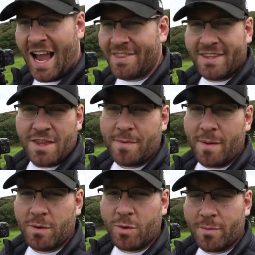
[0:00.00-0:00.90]
I think this
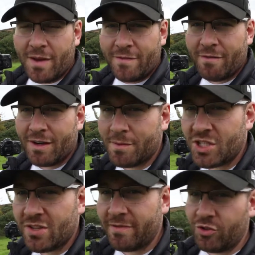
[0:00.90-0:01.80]
might be one of my favorite
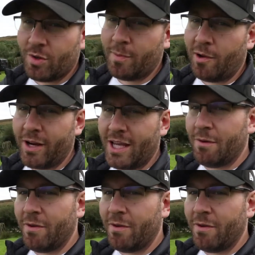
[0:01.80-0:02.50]
images of the trip already.